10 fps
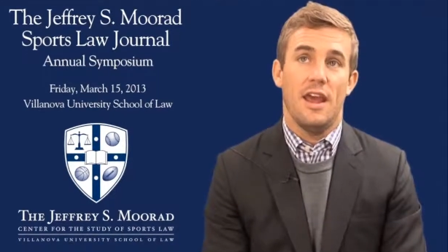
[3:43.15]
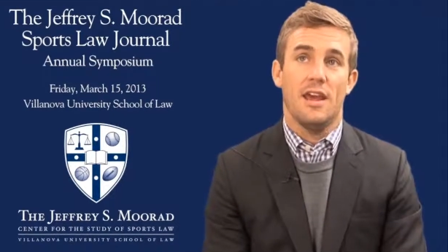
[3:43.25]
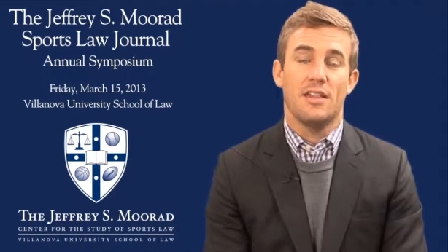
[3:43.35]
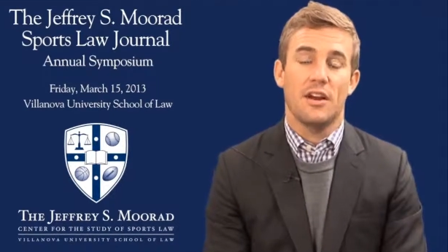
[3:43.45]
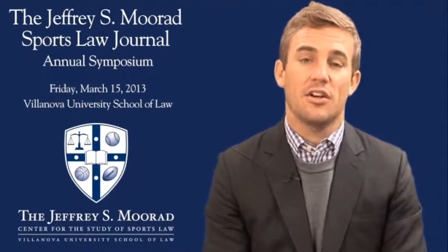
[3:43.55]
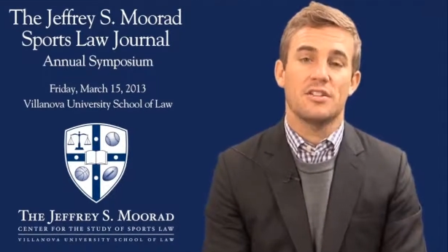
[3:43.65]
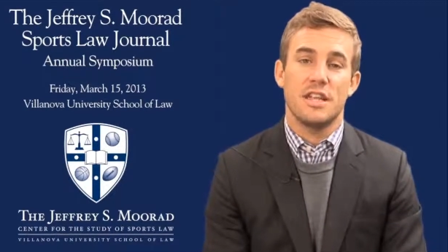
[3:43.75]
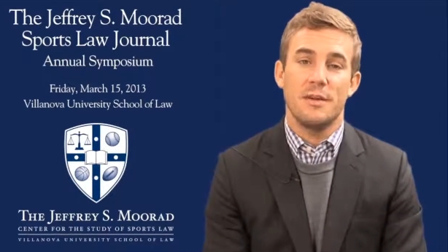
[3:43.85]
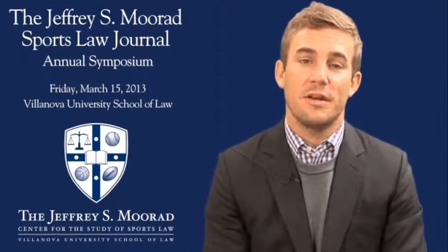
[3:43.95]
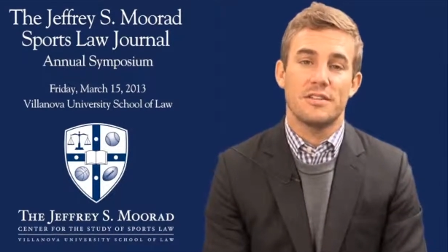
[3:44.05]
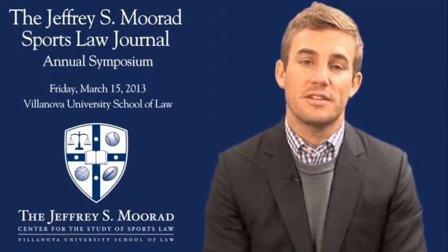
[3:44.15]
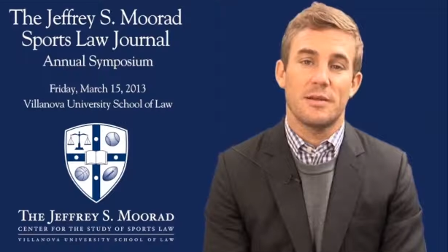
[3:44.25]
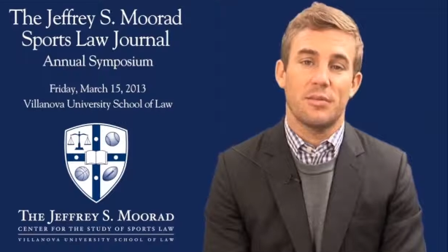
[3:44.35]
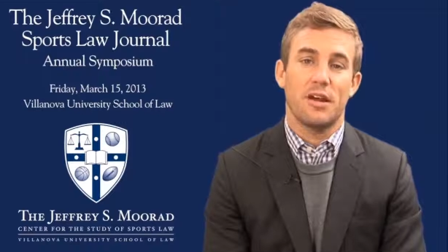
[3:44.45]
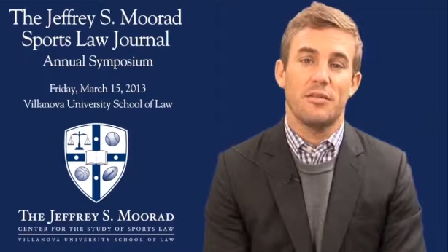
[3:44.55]
And there are teammates
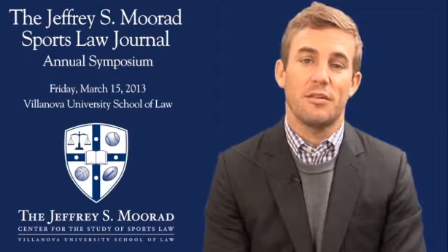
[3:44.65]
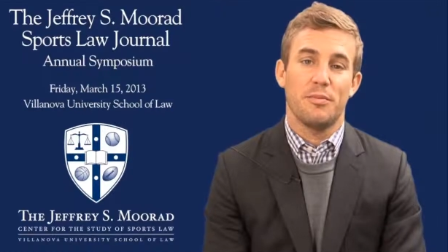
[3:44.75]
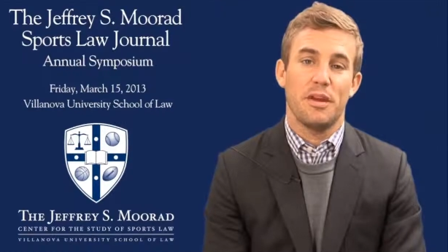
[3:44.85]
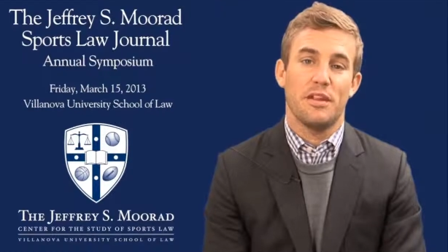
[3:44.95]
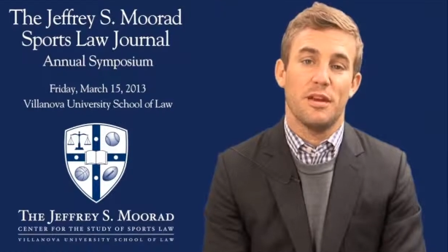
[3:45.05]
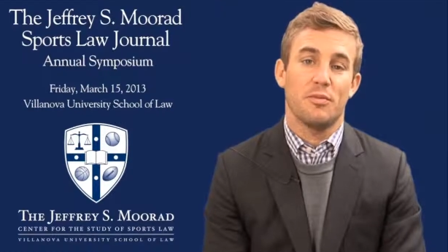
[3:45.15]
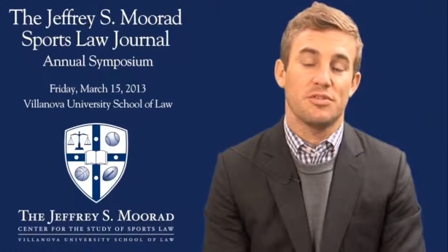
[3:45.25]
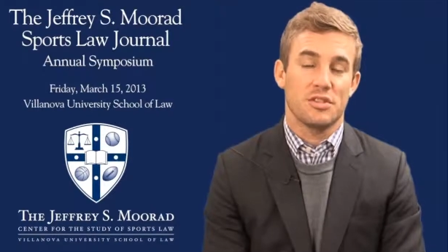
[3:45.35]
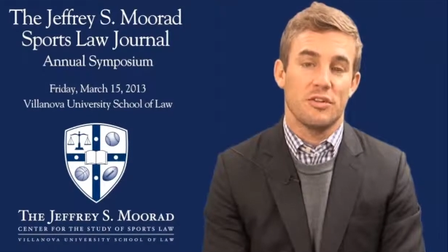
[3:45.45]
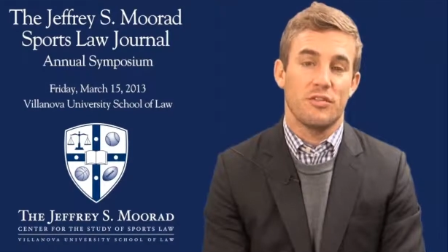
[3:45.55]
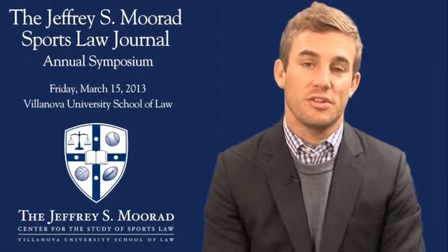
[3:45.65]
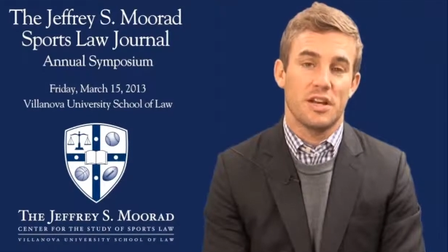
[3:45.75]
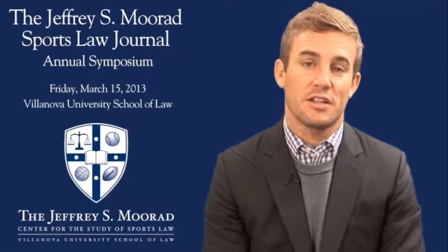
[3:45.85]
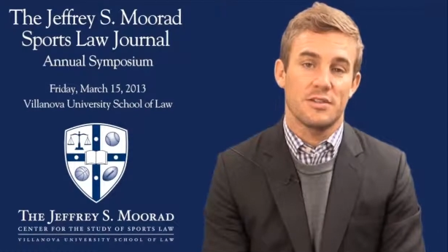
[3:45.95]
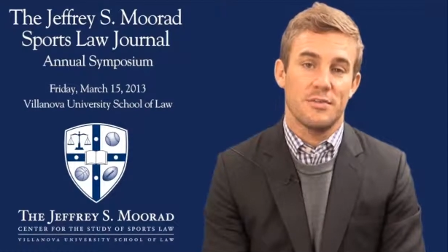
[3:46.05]
that played with me that will still reach
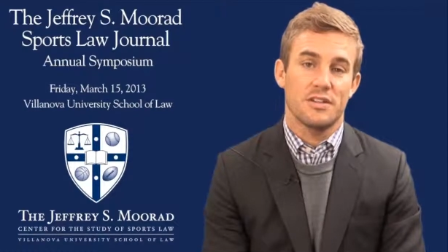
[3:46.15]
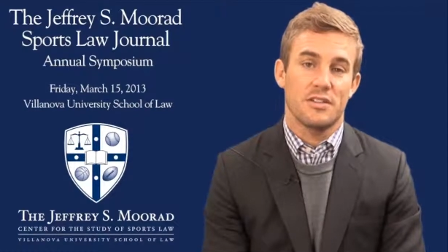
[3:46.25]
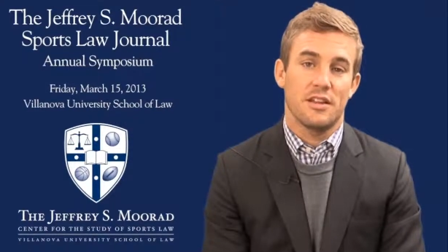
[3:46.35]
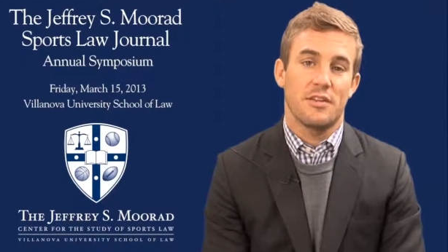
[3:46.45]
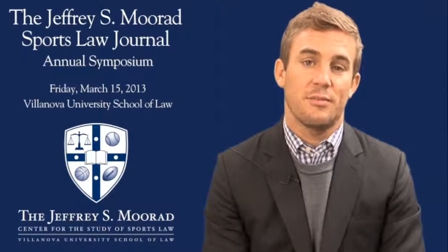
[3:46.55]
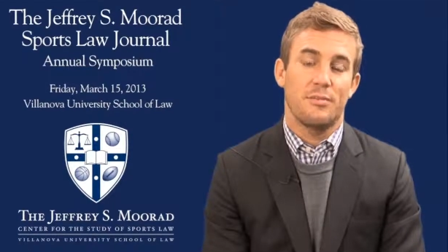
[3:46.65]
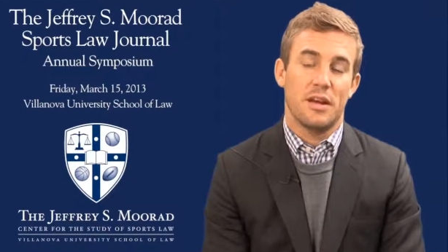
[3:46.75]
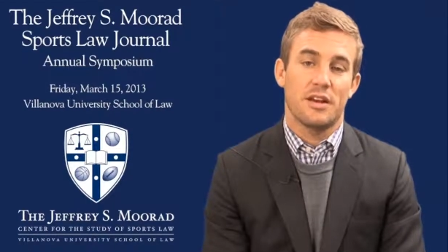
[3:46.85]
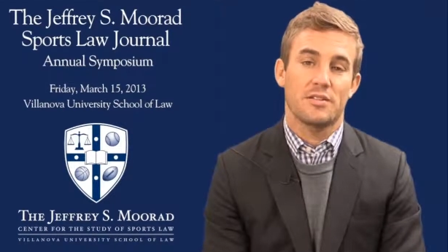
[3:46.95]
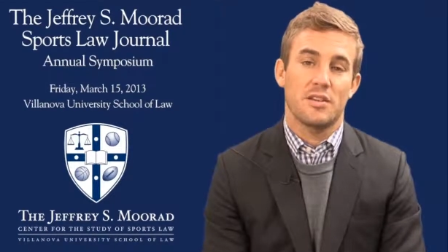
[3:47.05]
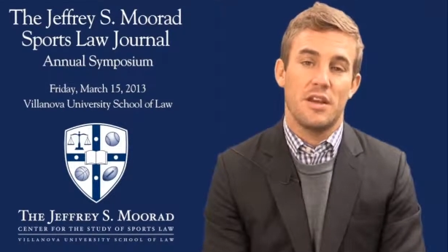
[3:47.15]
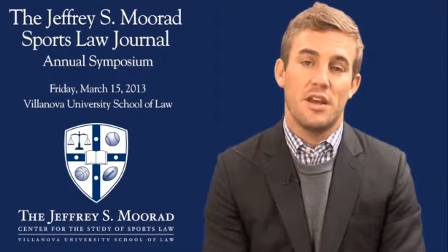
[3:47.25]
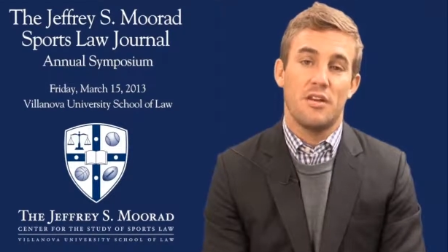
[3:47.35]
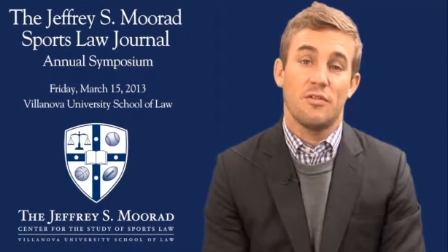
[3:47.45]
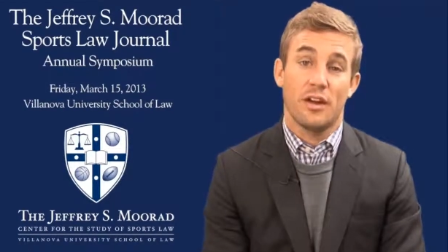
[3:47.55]
out to me and say their biggest
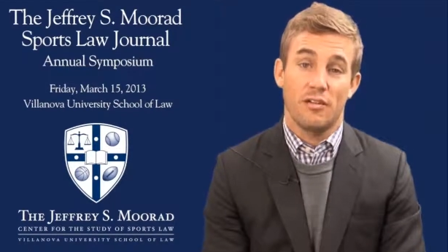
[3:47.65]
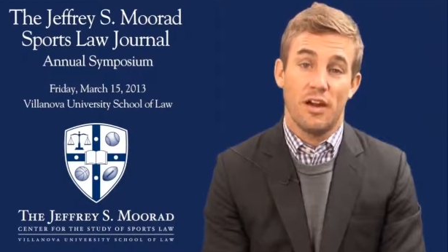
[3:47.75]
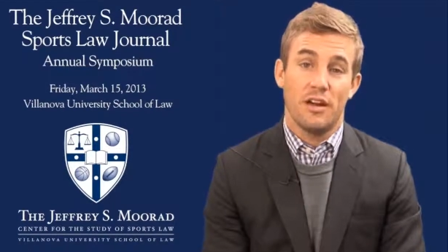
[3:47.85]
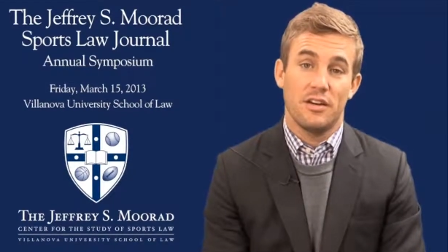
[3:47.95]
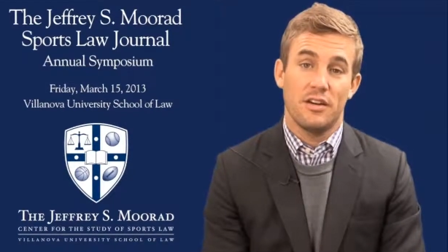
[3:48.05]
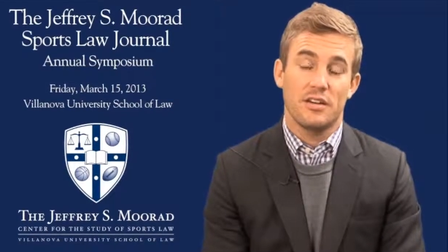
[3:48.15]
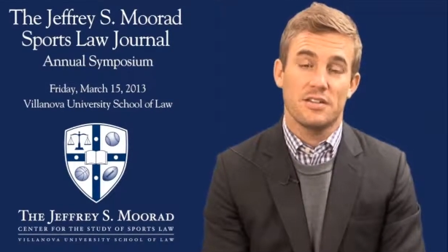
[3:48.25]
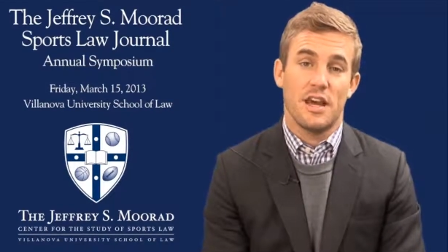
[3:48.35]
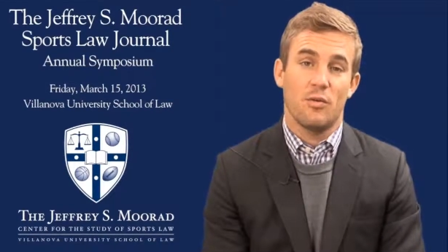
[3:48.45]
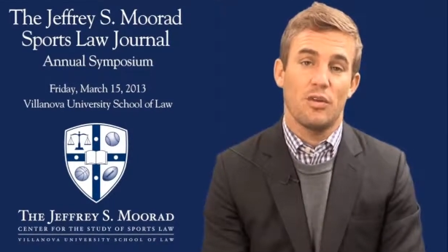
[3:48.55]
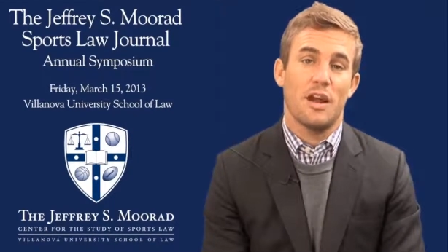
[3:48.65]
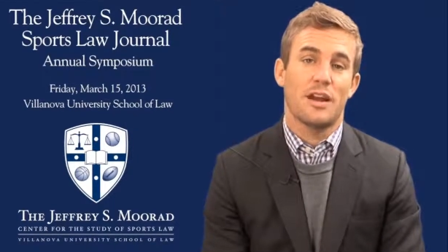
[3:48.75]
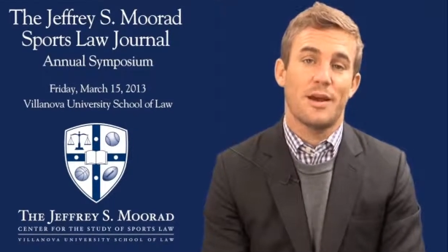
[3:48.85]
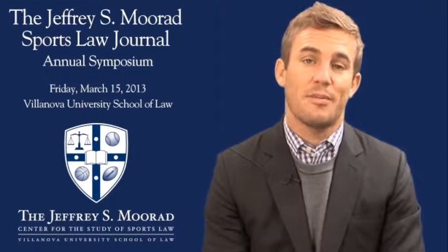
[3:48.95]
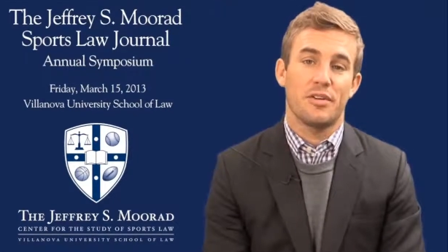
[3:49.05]
regret is that when
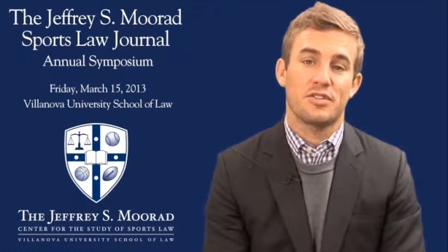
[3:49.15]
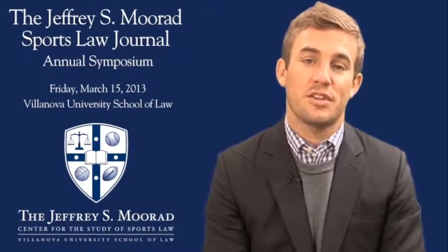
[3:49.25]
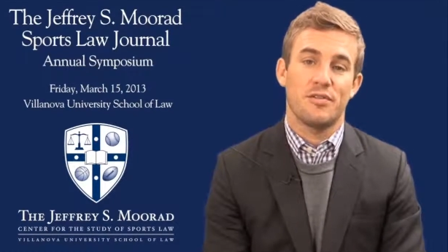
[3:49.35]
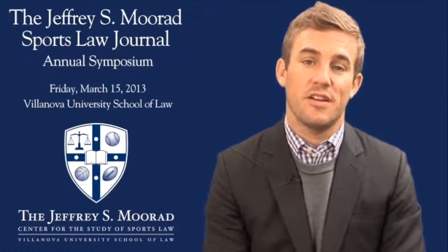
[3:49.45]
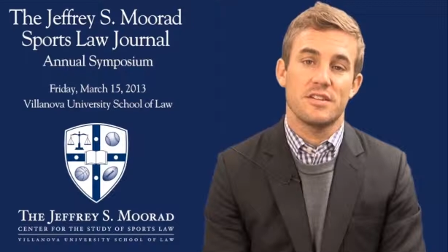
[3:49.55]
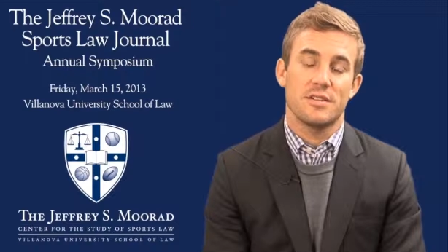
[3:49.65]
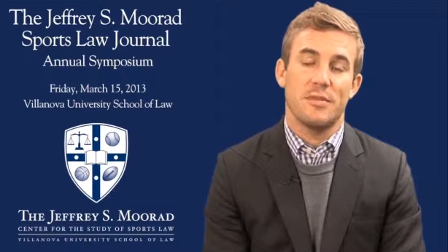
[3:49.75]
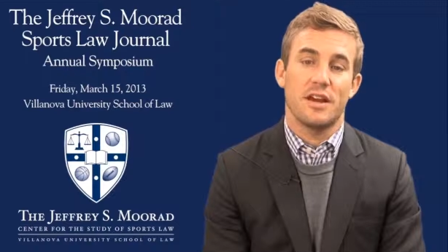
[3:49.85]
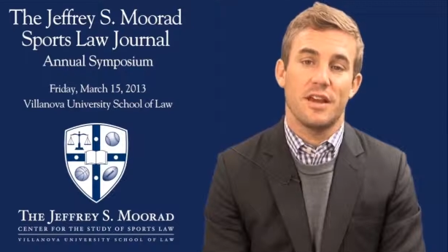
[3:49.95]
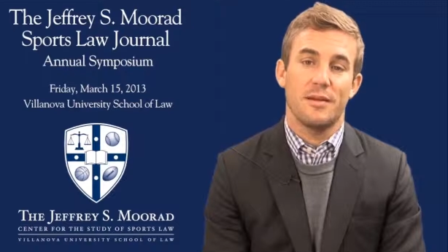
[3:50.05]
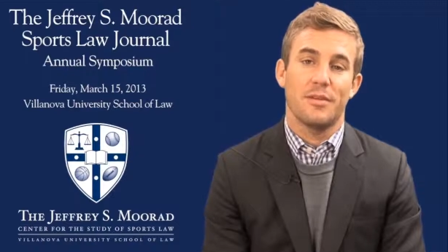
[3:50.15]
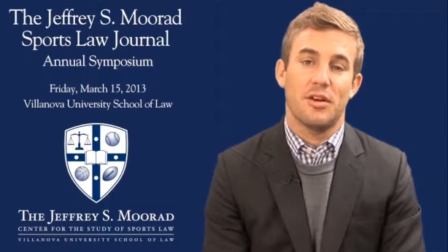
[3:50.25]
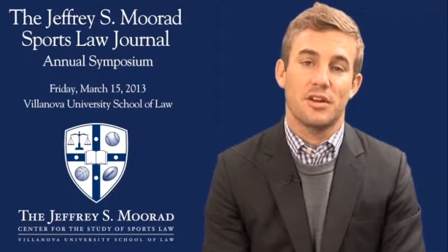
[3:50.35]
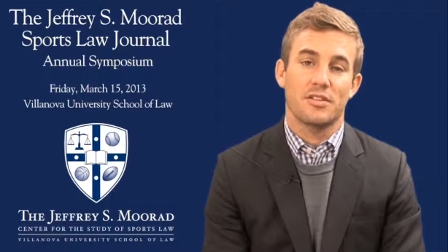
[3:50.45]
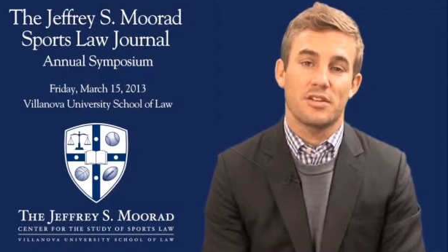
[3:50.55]
I got punched in the face in my game on
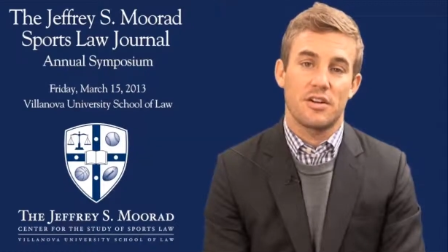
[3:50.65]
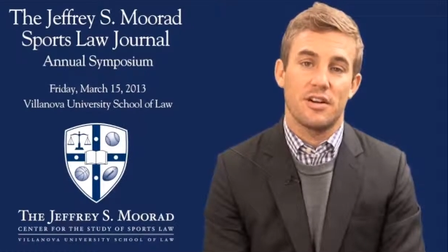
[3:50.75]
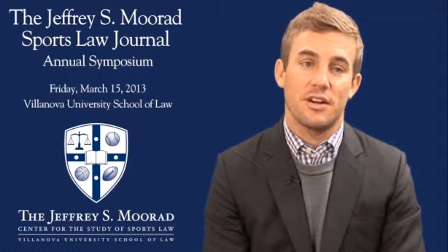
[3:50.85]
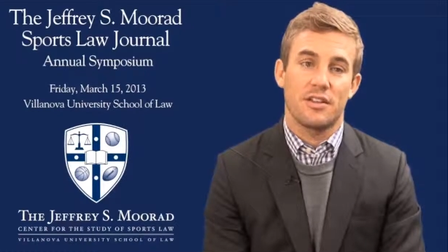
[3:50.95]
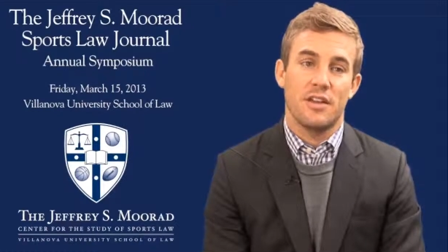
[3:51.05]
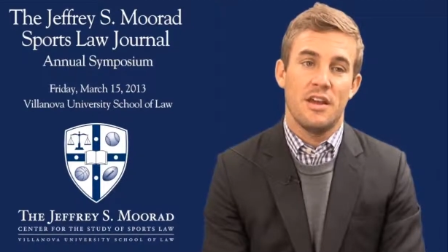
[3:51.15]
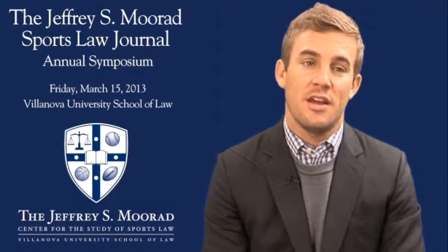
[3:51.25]
August 30th,